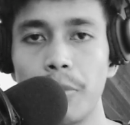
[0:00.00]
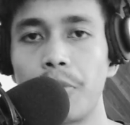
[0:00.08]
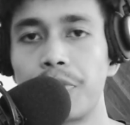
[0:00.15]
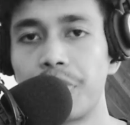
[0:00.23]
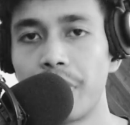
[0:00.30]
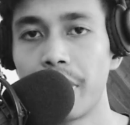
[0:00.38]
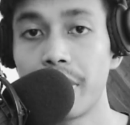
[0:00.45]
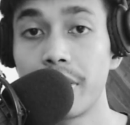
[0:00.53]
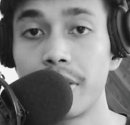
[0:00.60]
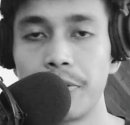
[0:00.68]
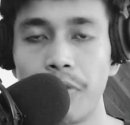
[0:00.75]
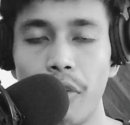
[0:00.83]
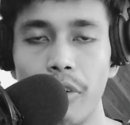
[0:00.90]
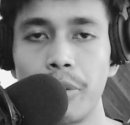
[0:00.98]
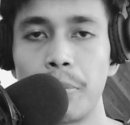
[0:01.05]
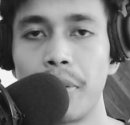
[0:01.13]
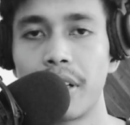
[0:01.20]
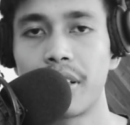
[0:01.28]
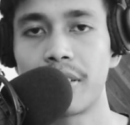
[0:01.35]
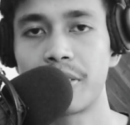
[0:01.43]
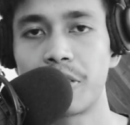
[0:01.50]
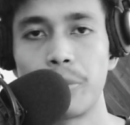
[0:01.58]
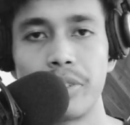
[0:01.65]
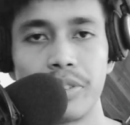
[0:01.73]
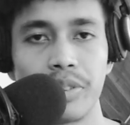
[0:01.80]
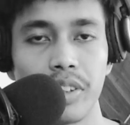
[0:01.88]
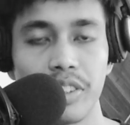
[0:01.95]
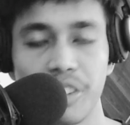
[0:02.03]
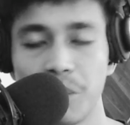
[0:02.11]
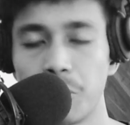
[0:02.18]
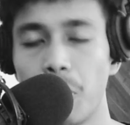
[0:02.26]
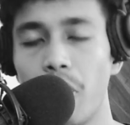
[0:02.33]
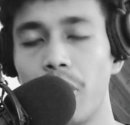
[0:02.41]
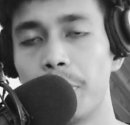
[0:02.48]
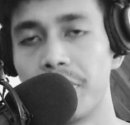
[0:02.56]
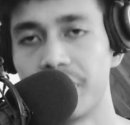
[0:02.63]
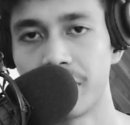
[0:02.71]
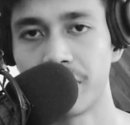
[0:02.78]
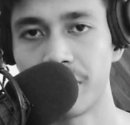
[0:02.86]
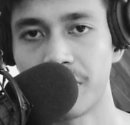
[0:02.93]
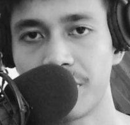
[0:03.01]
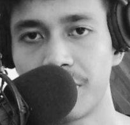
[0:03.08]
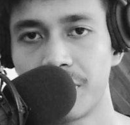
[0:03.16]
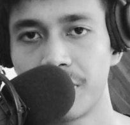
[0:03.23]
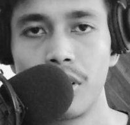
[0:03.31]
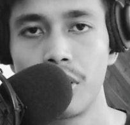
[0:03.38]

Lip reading: of credit default by customers in small businesses.